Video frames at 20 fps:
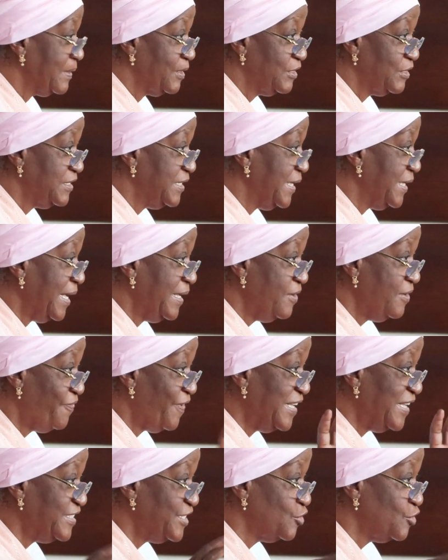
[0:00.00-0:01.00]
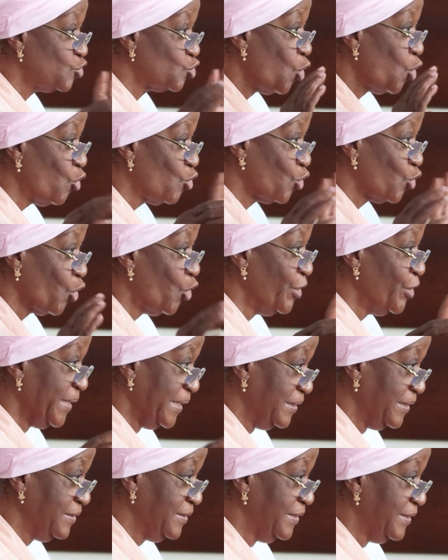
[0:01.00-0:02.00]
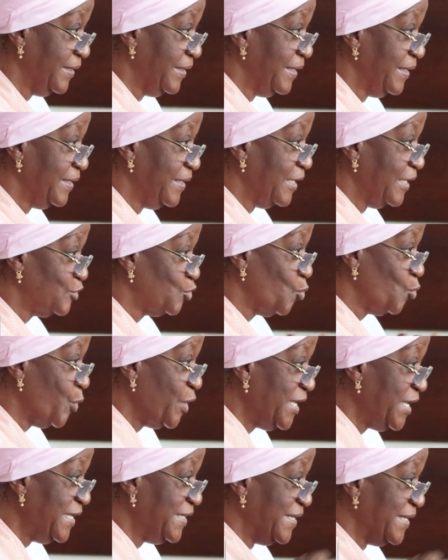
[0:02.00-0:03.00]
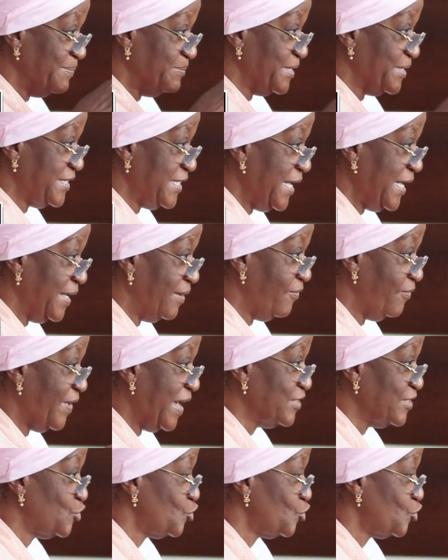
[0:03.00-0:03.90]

The elephant is so growing that we themselves are